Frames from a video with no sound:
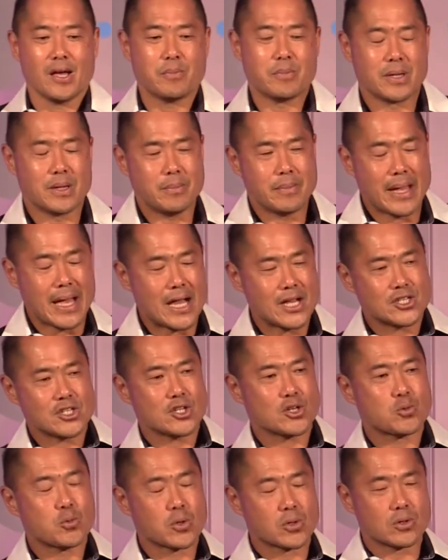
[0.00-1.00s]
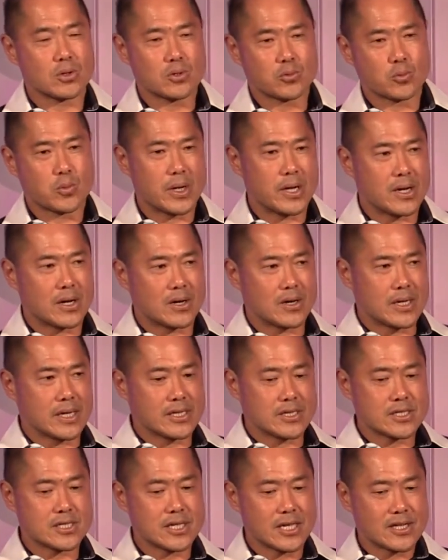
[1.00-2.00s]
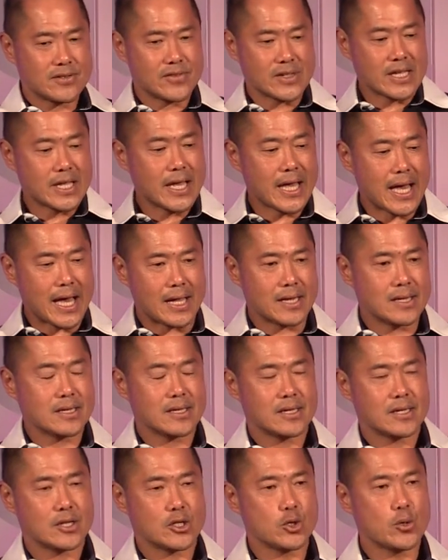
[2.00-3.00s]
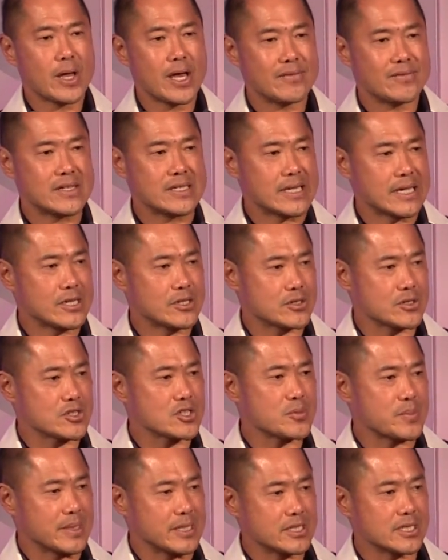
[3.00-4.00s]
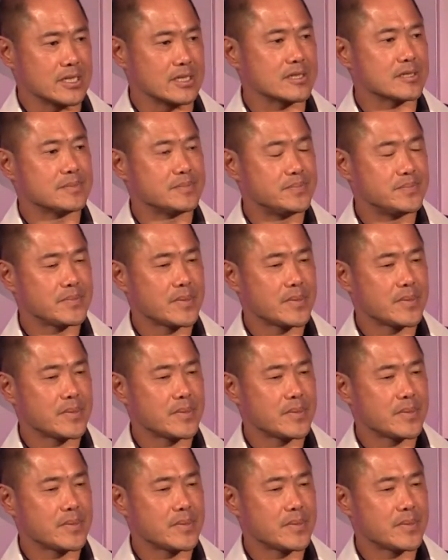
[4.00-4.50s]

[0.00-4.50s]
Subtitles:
But imagine a world where instead of a cat, you have endangered species.